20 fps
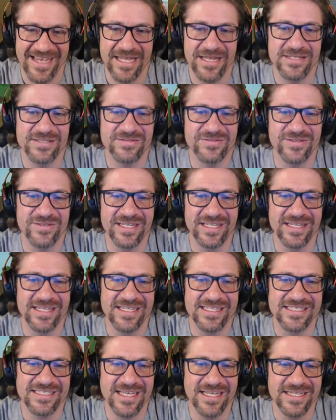it is funny that
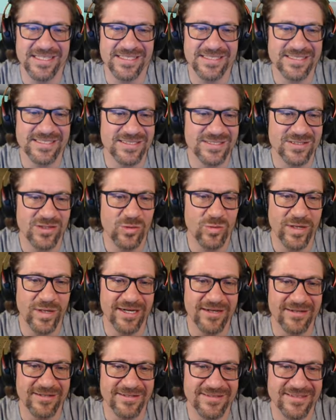it's got a
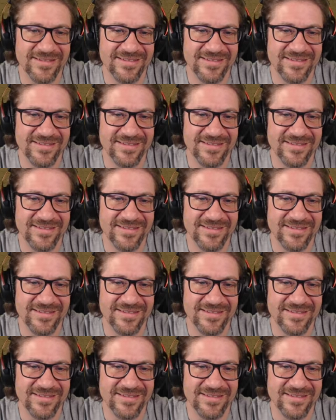square